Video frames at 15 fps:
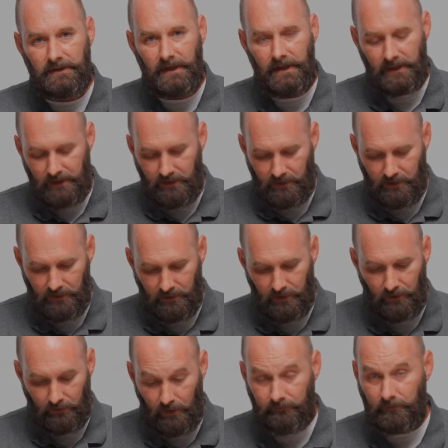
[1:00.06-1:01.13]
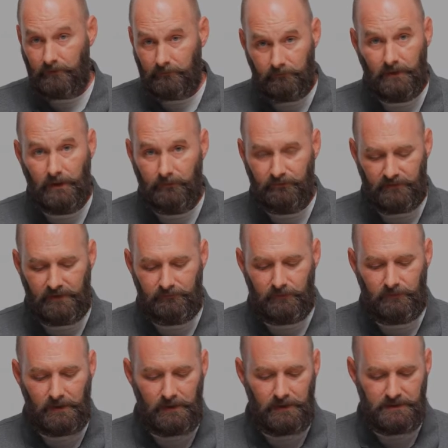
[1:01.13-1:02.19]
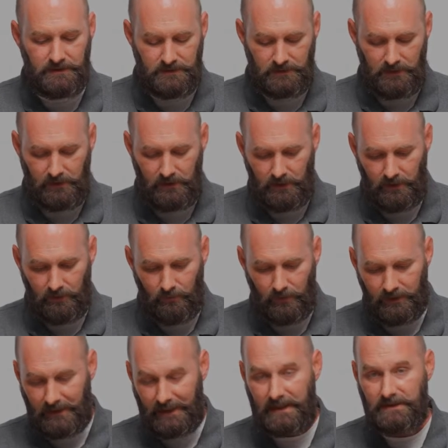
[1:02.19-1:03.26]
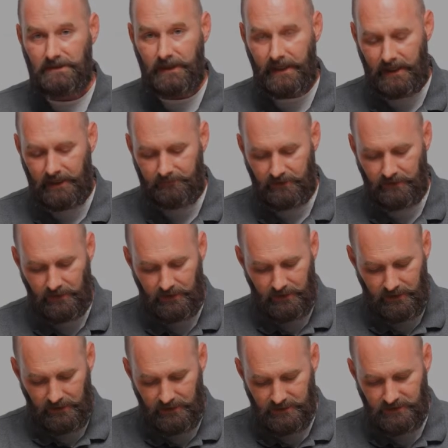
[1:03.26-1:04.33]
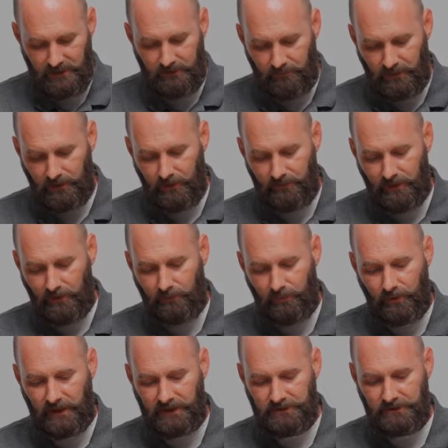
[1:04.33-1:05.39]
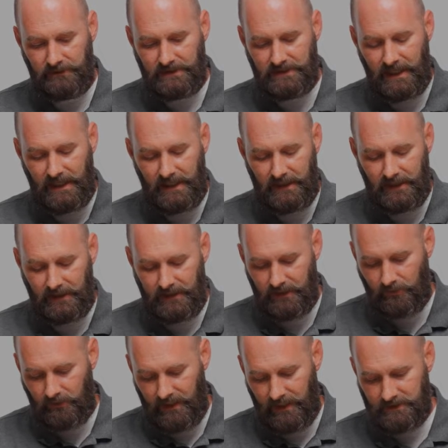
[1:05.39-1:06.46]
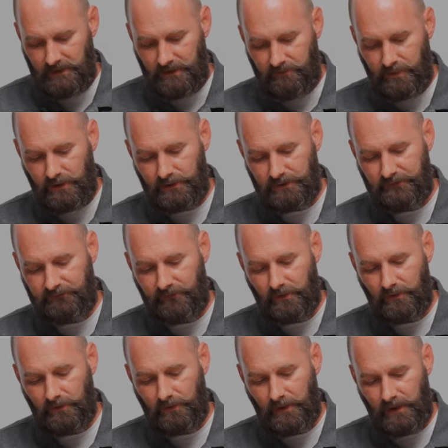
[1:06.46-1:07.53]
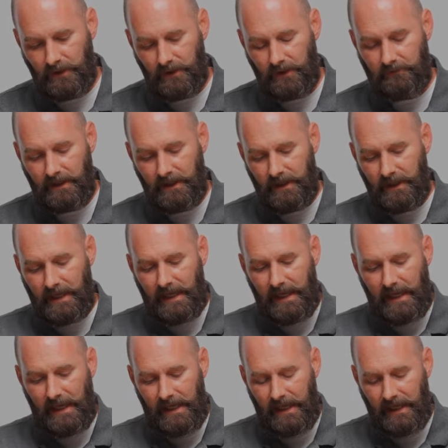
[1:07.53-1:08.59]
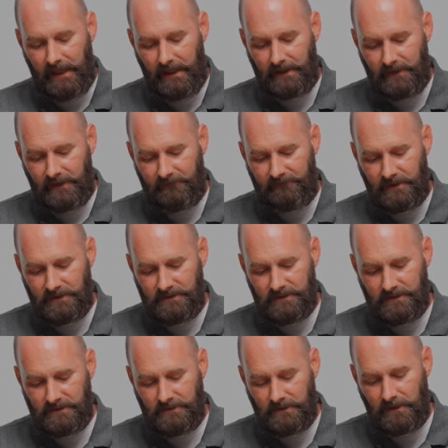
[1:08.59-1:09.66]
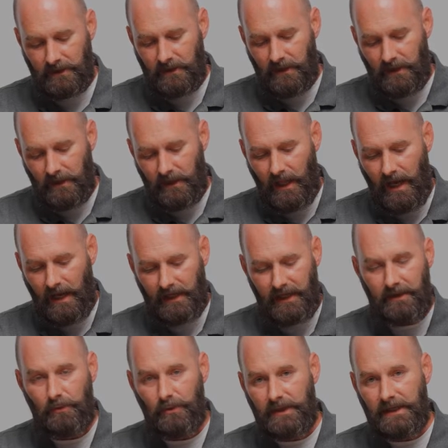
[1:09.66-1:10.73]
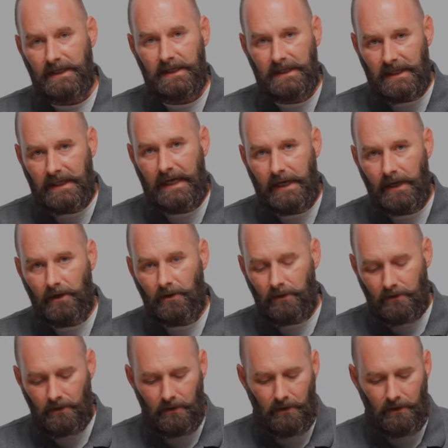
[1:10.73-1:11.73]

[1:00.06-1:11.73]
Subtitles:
day, over several months, what can actually happen is it can build up a little pressure in the tank and it'll actually push fuel up. And if this is not able to get any air,